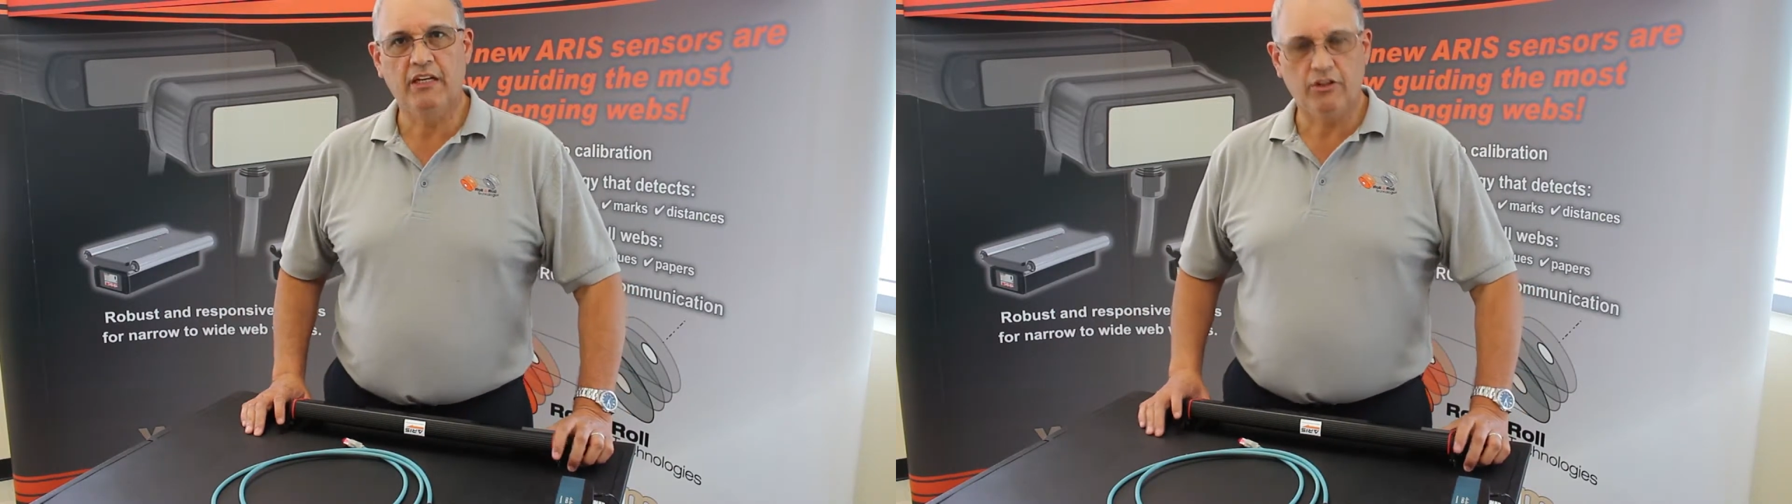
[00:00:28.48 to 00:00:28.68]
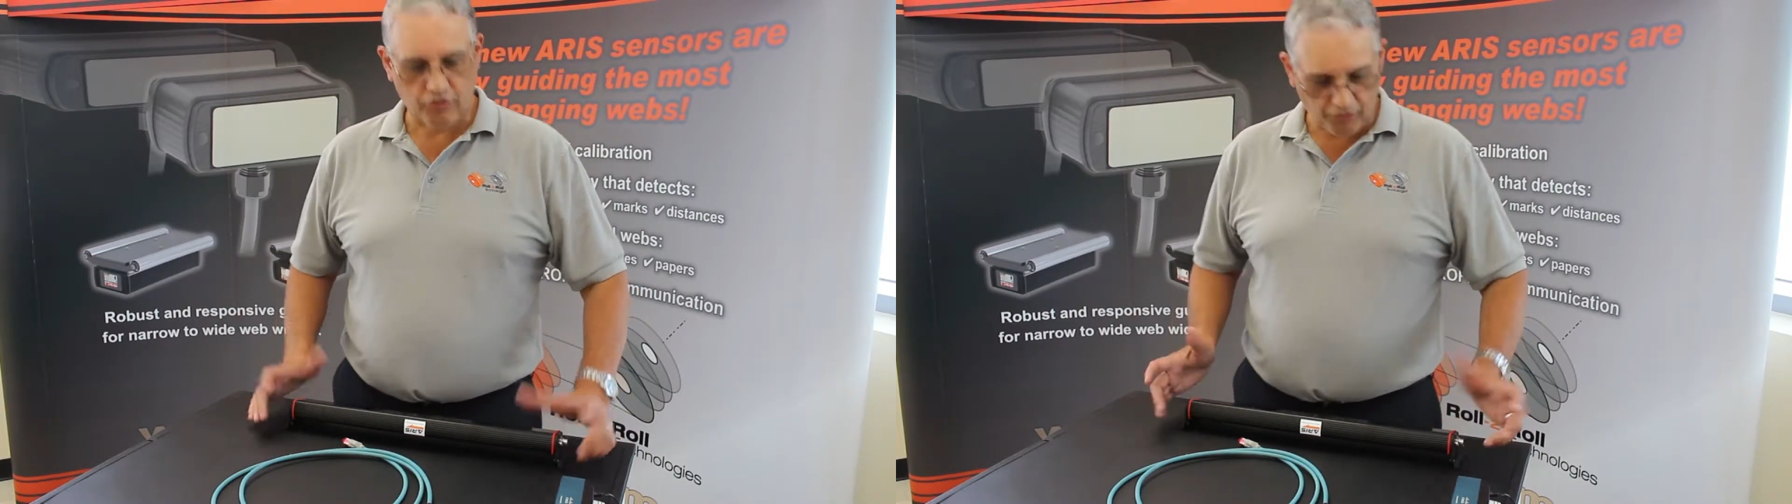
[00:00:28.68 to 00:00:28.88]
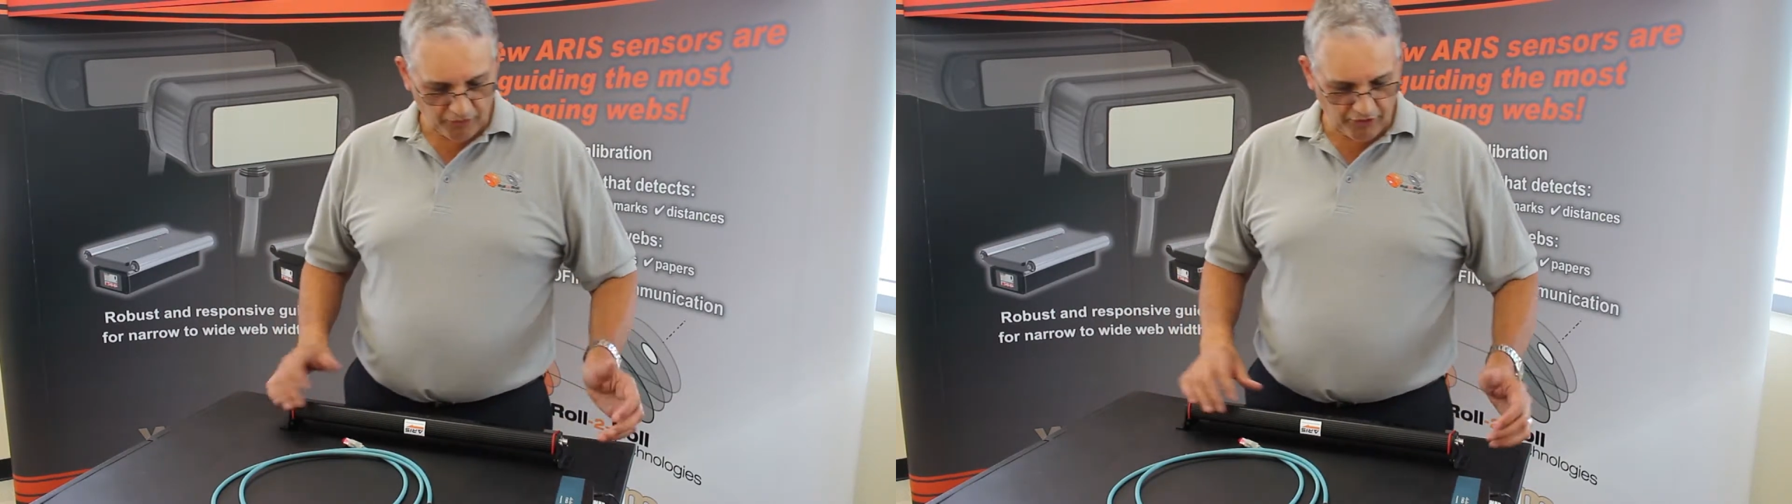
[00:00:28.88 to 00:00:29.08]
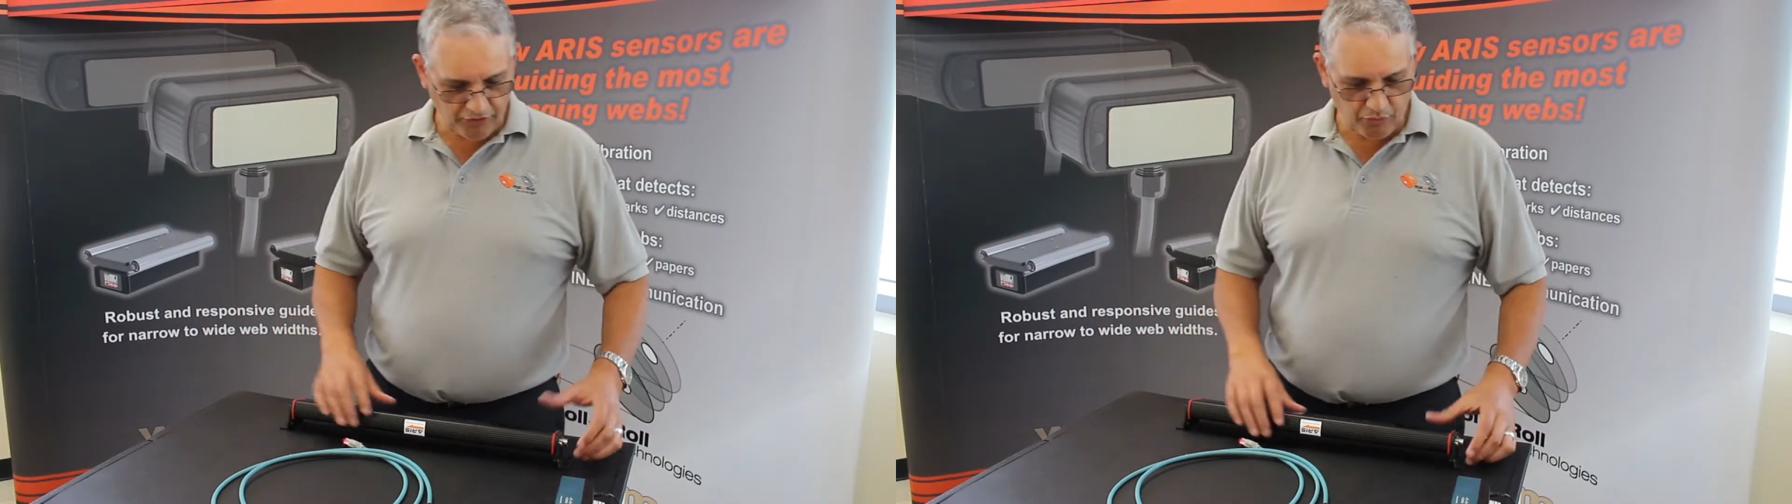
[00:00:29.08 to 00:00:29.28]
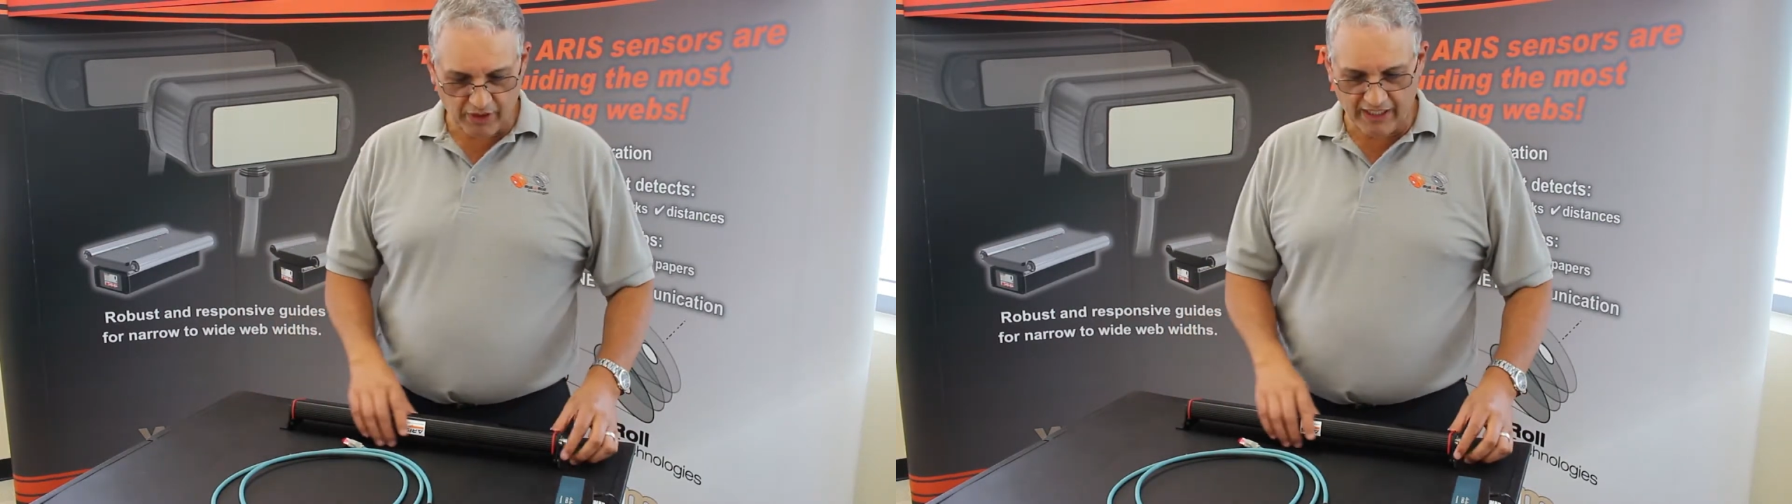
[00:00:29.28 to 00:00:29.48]
So
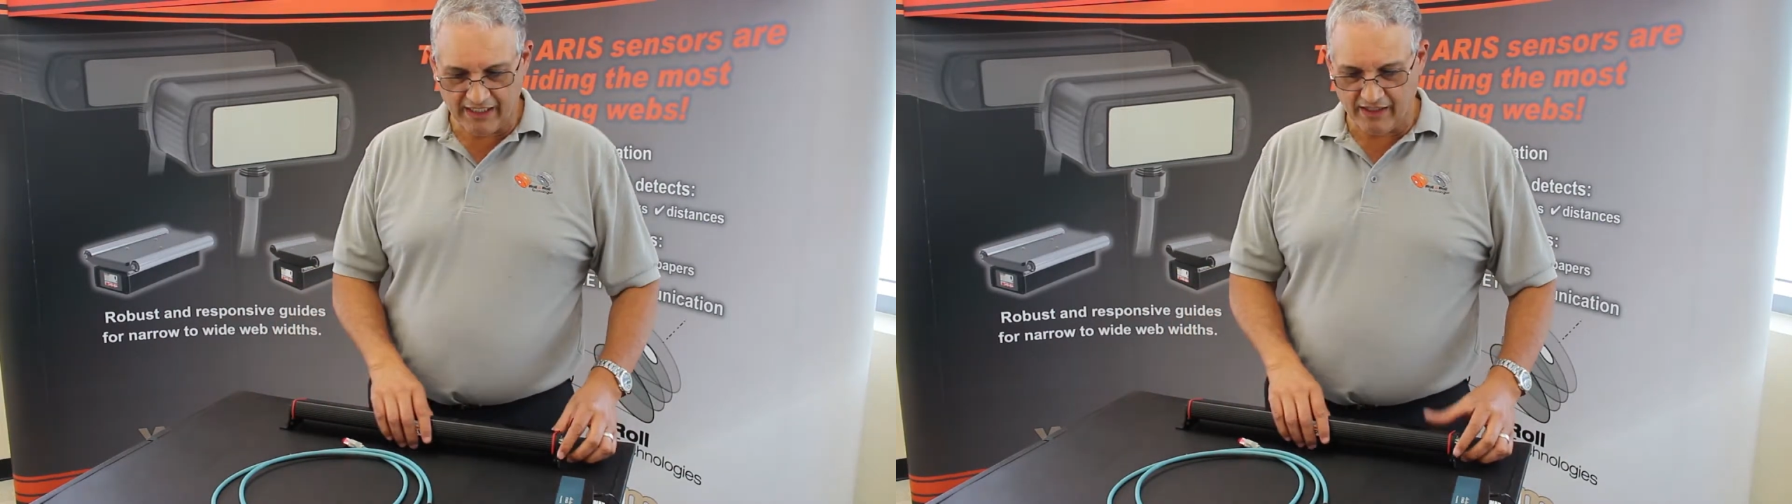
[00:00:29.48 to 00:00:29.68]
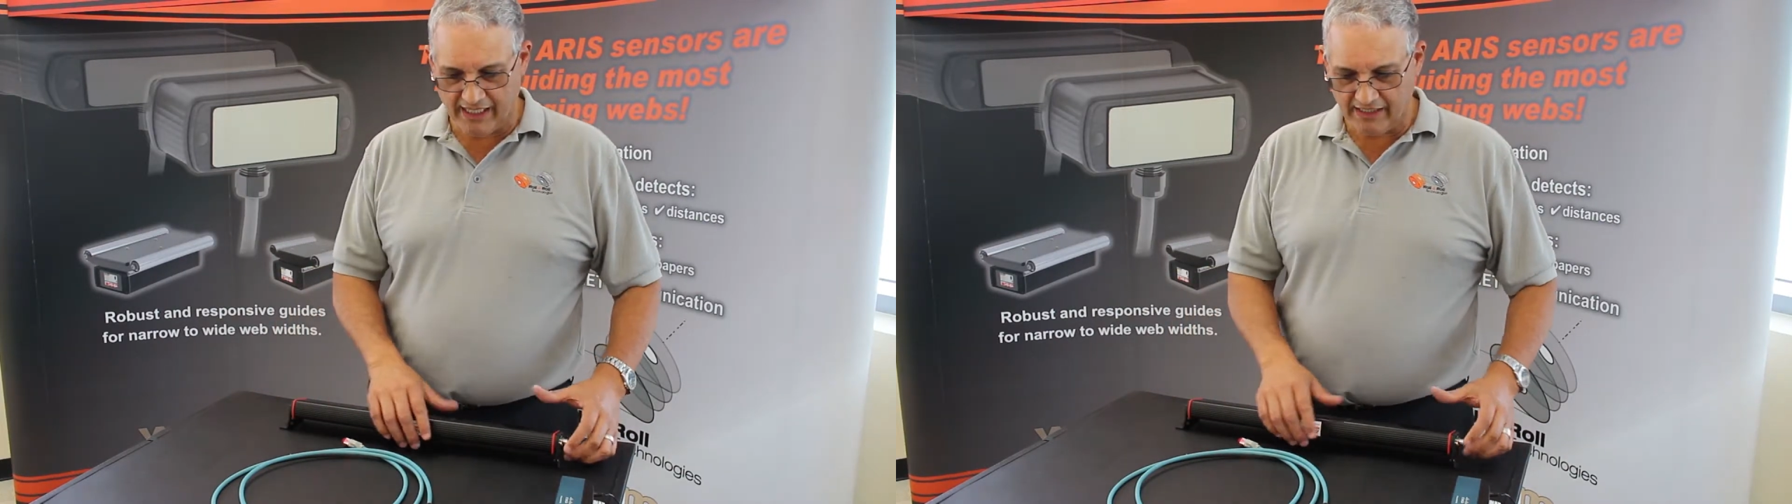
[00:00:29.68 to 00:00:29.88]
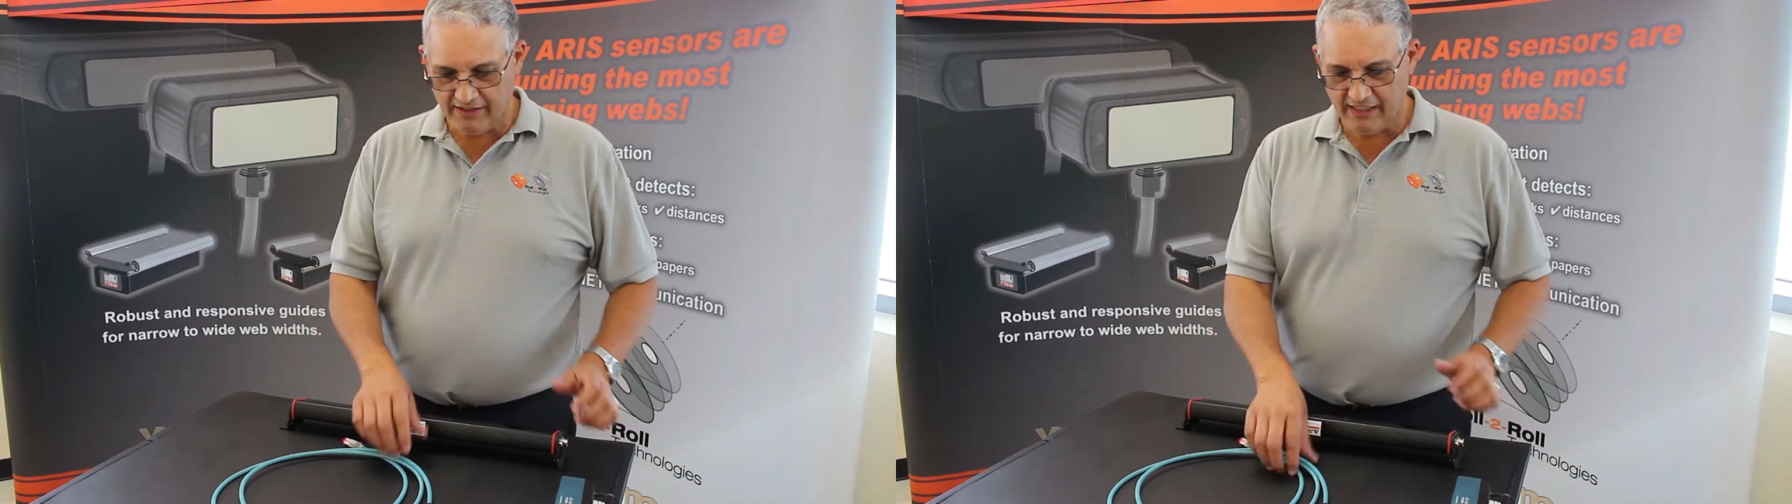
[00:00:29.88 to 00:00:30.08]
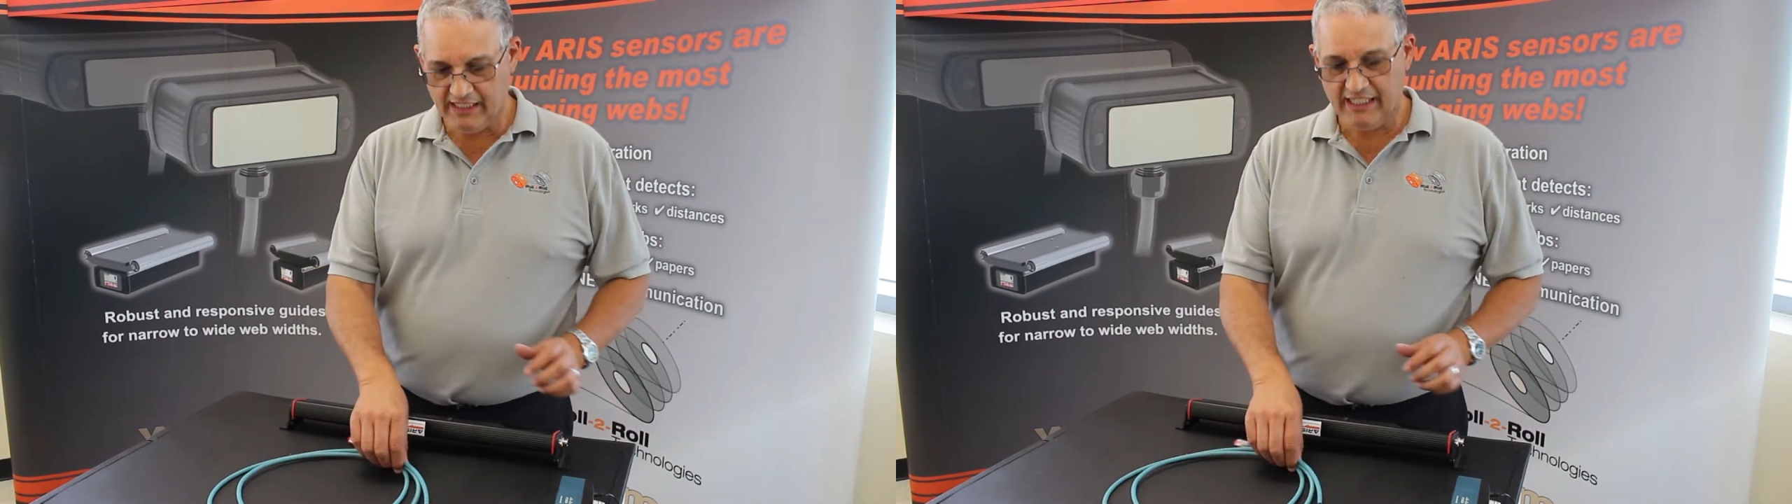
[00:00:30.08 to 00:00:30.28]
first, we're going to connect